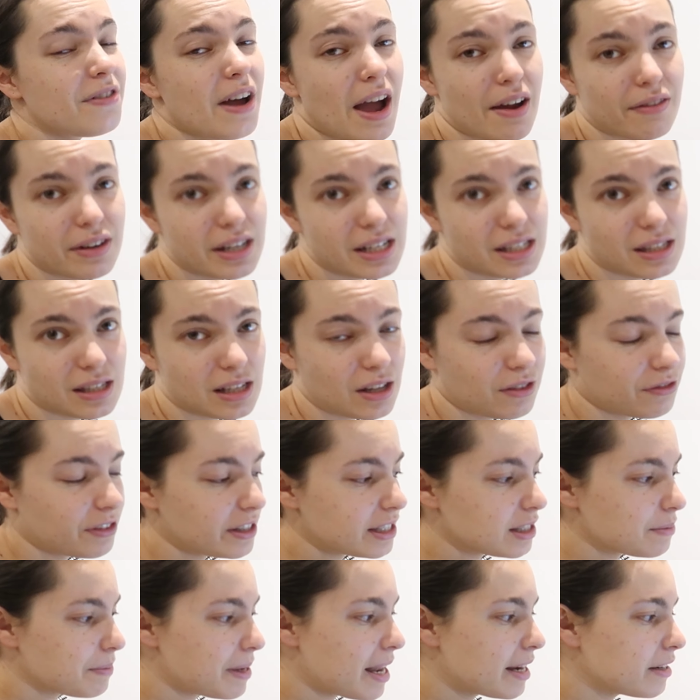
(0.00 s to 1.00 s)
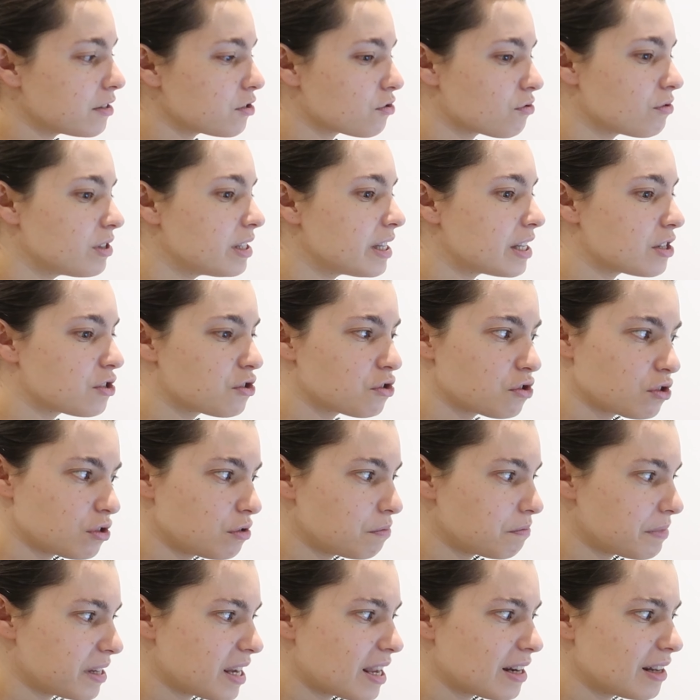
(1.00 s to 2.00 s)
very self-explanatory. There
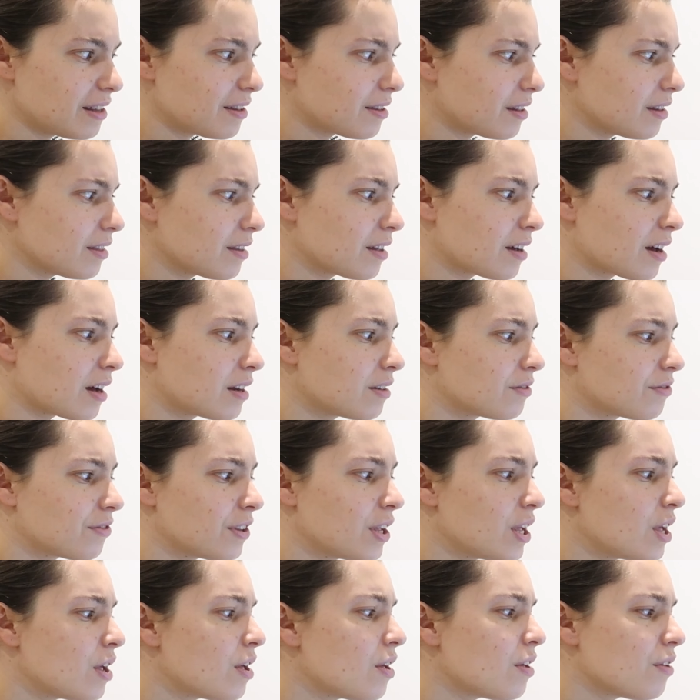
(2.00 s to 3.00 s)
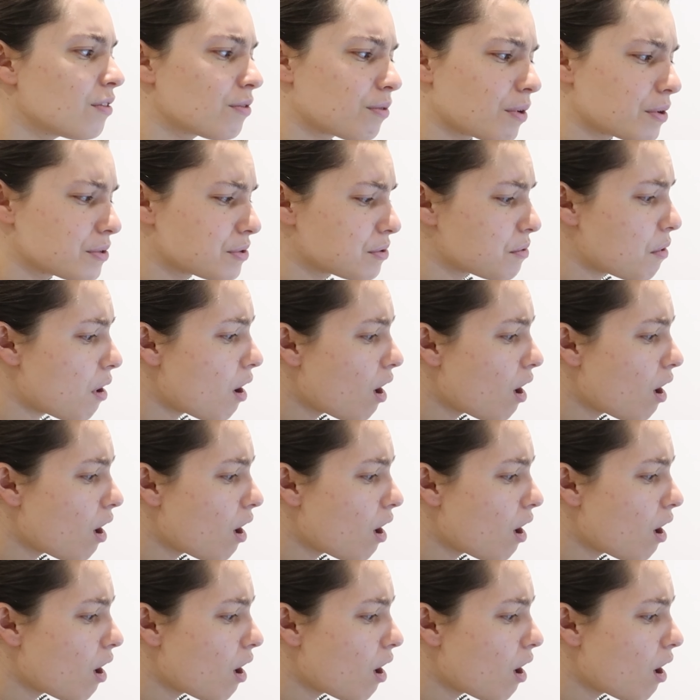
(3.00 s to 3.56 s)
shouldn't be anything that kind of throws you